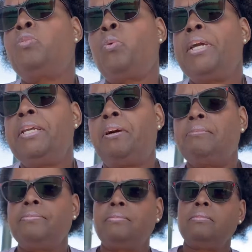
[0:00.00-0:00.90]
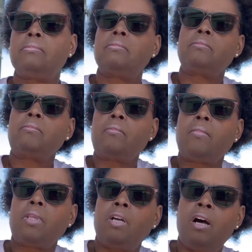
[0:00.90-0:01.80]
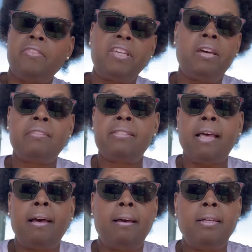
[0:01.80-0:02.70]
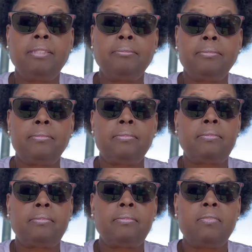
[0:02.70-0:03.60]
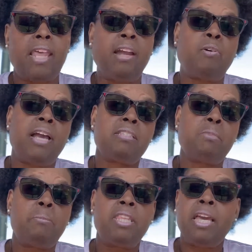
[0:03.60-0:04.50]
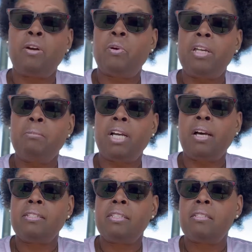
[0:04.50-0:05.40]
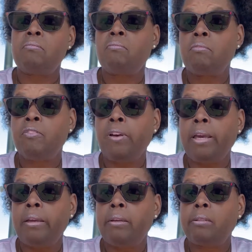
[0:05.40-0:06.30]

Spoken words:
greener on the other side. That grass may be that green because it's fake.